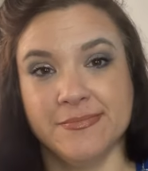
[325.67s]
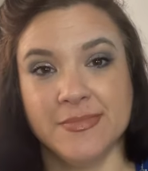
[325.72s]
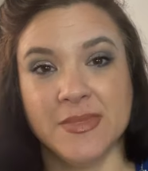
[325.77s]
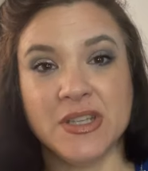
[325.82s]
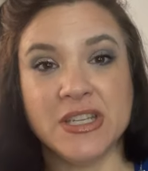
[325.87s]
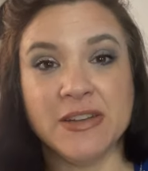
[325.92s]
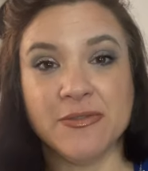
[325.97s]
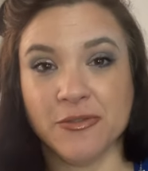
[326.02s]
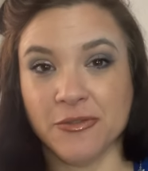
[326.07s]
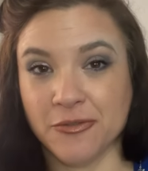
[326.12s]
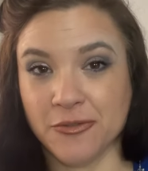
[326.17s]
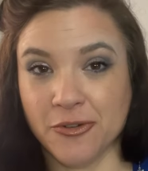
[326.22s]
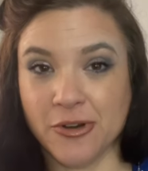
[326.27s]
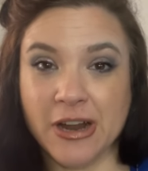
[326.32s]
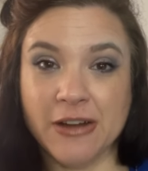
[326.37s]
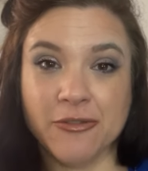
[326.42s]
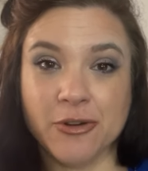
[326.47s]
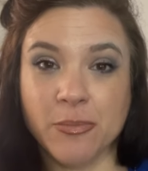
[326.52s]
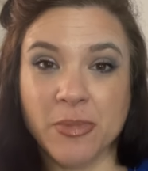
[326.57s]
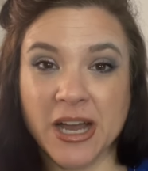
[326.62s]
different for
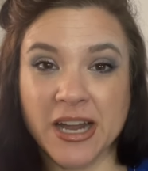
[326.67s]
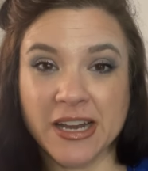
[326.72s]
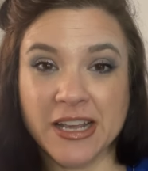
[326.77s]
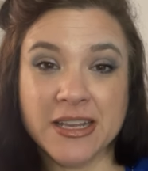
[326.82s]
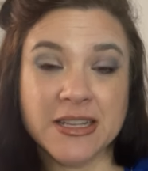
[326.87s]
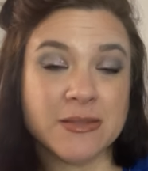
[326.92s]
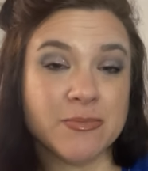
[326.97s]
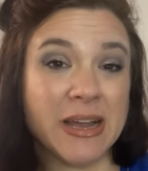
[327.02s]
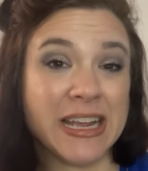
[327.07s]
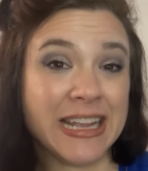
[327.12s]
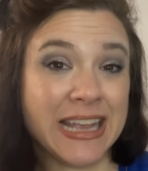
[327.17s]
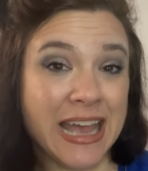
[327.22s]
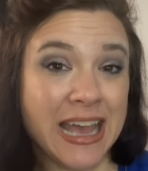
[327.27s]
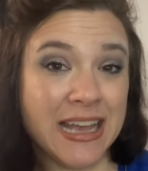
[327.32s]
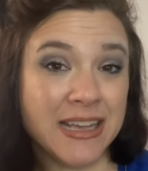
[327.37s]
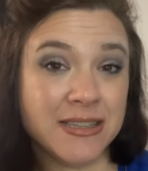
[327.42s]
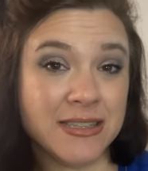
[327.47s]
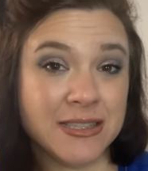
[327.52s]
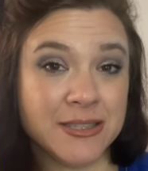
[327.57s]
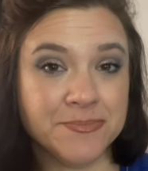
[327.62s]
everybody is my
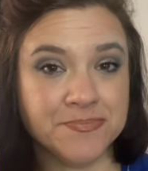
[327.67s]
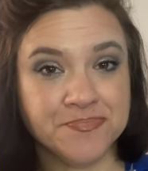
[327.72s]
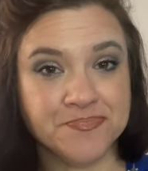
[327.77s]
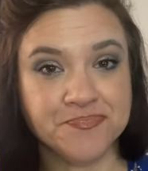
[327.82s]
guess.